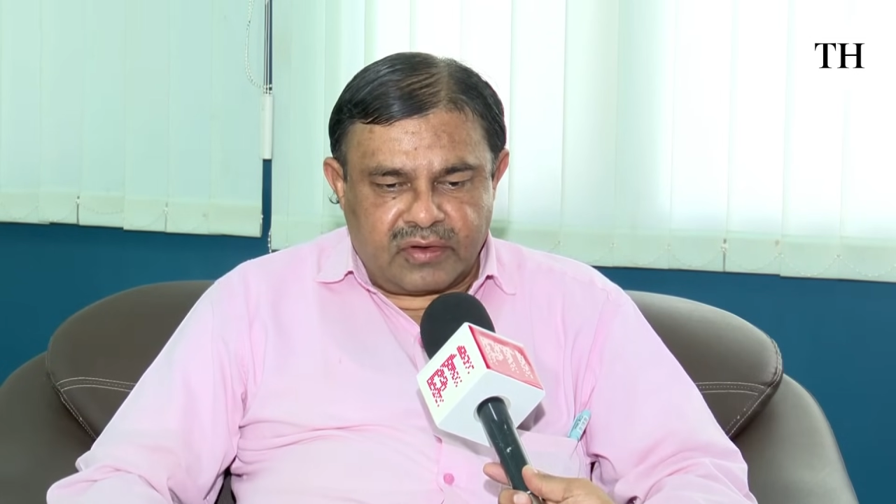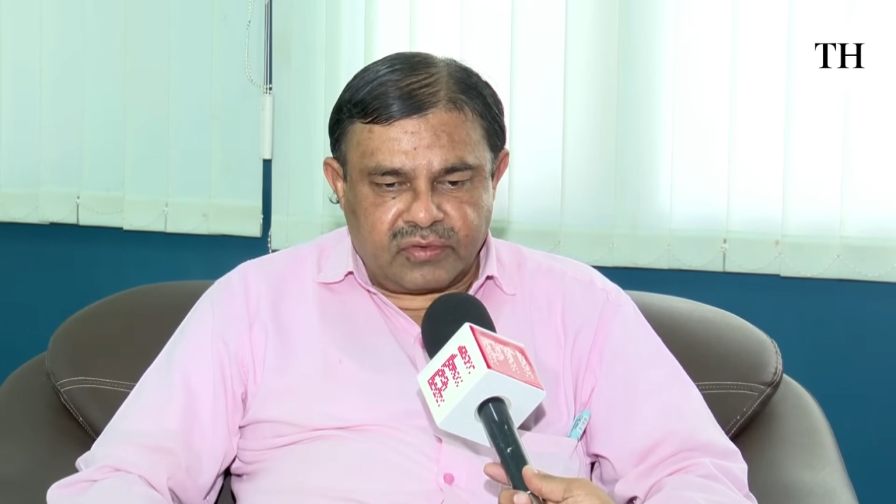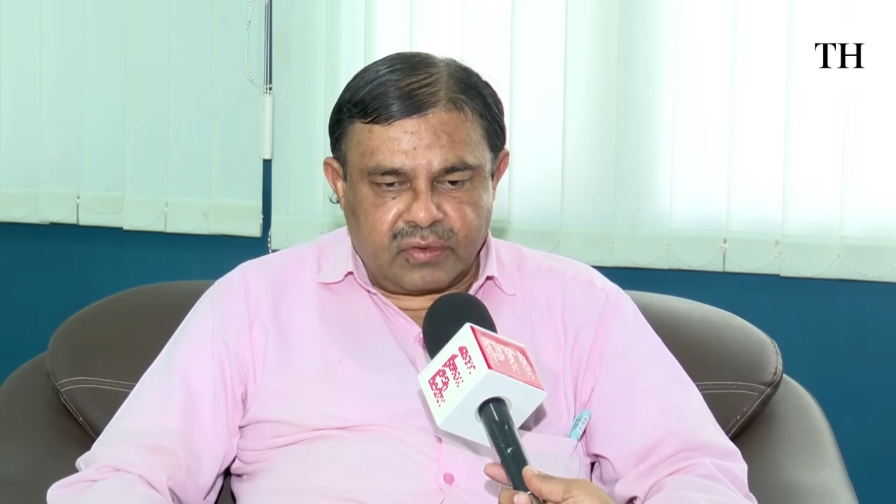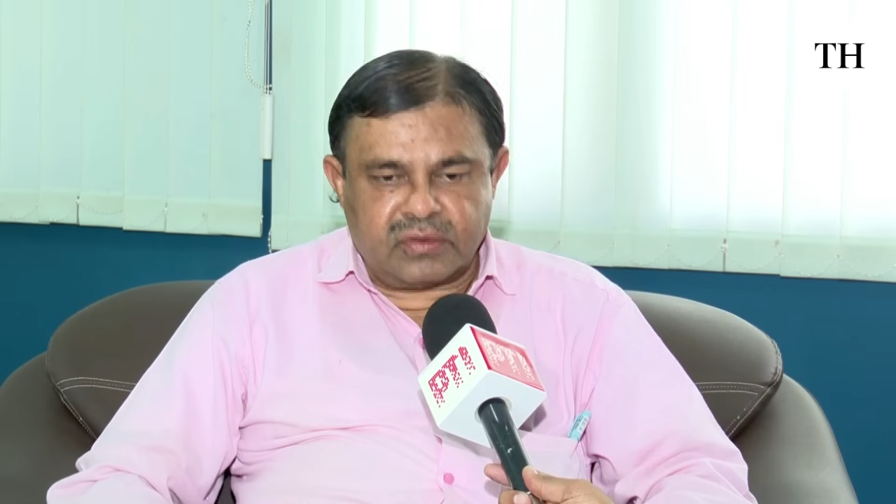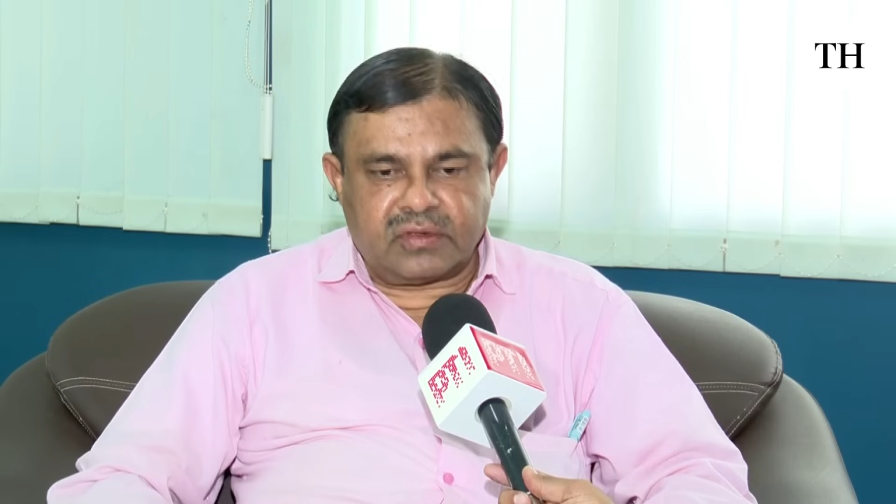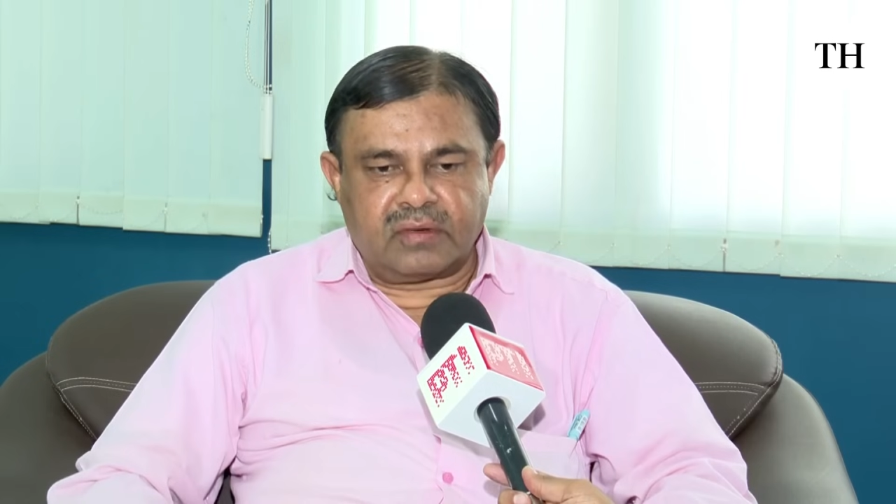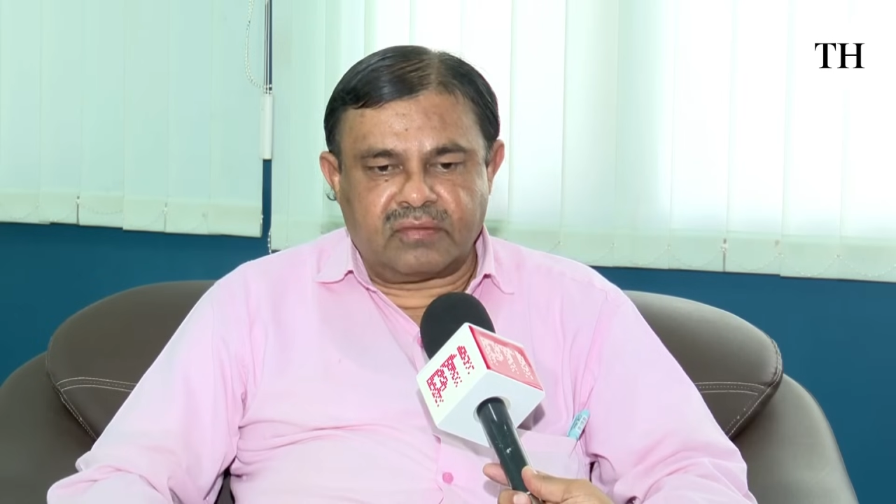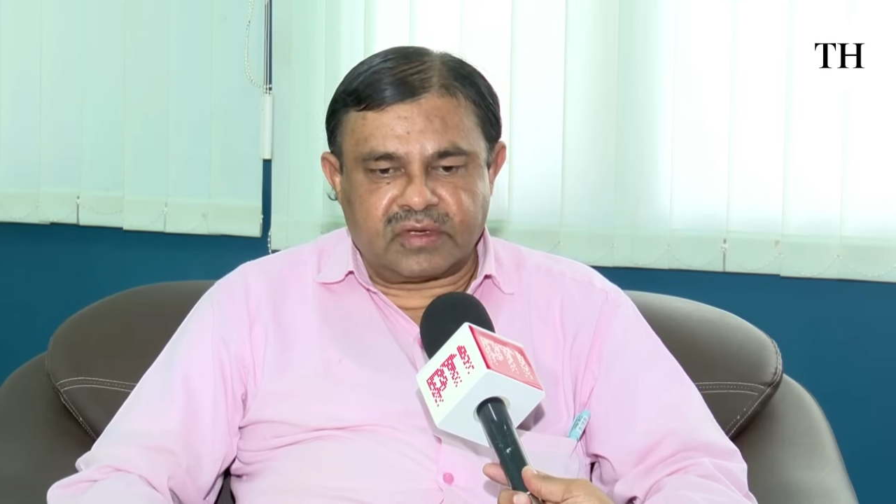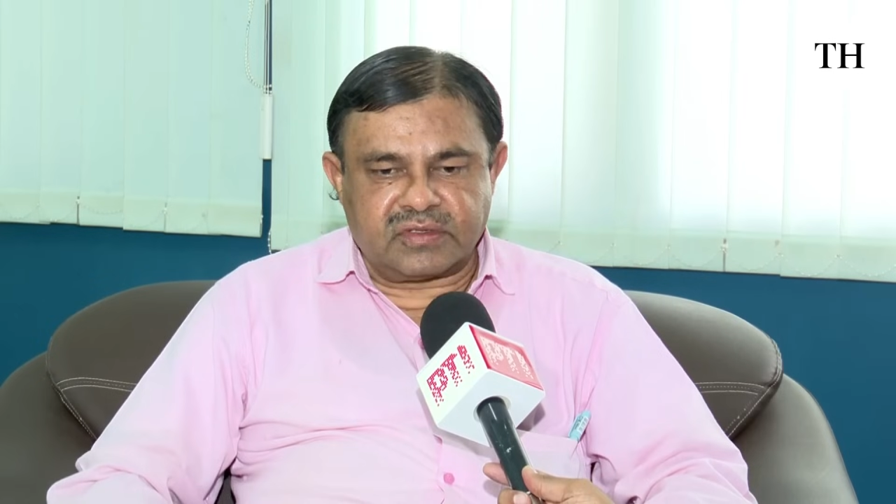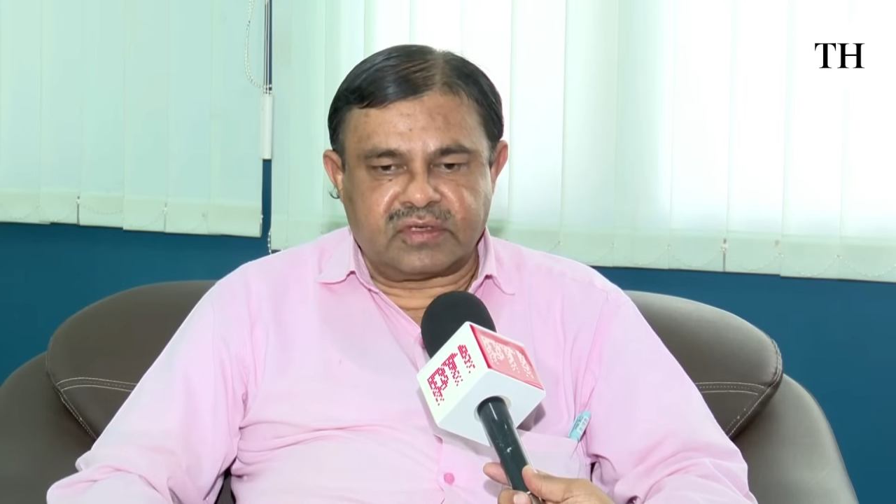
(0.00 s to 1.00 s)
resolution
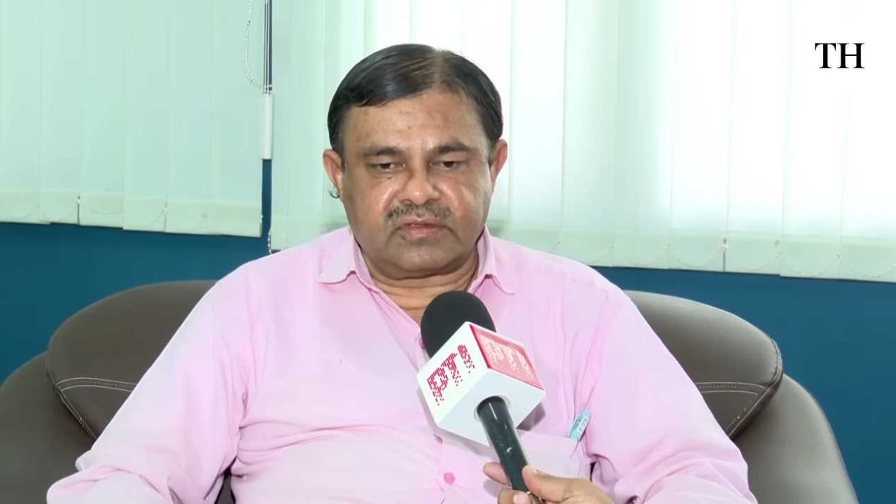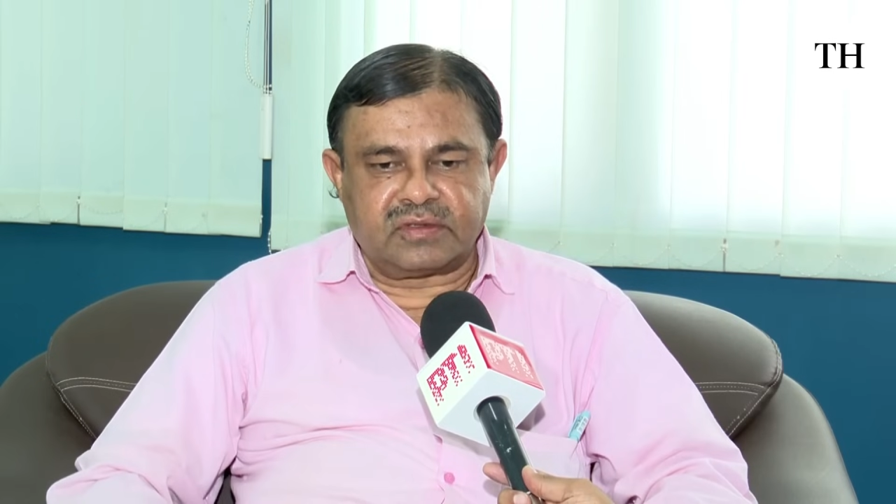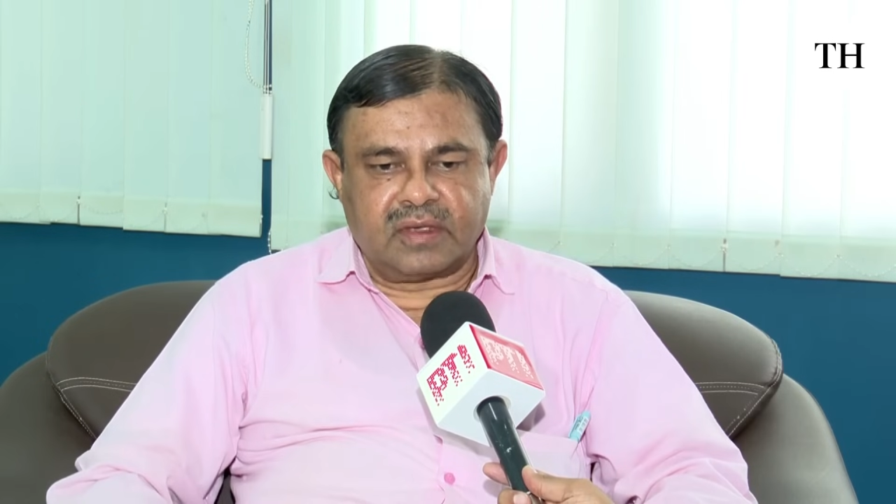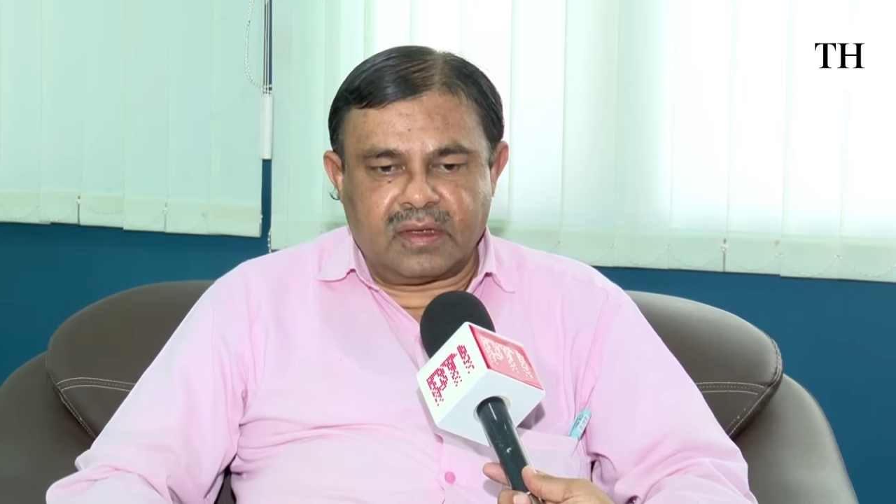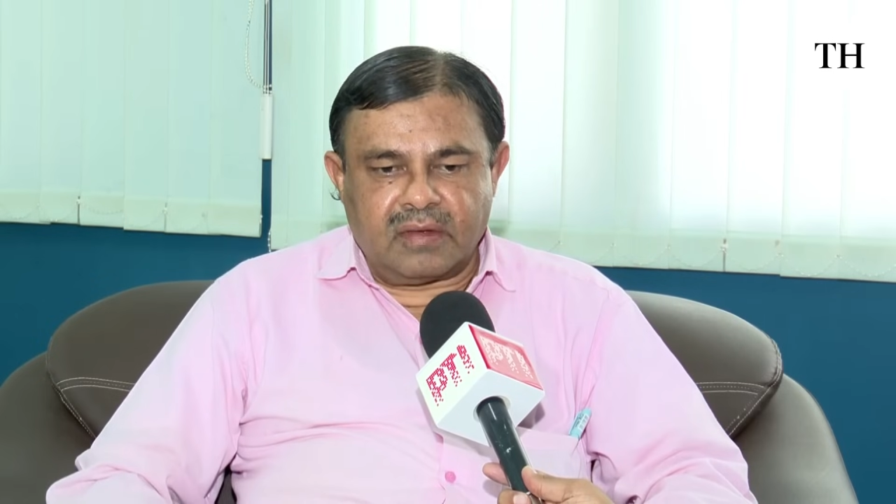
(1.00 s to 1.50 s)
versus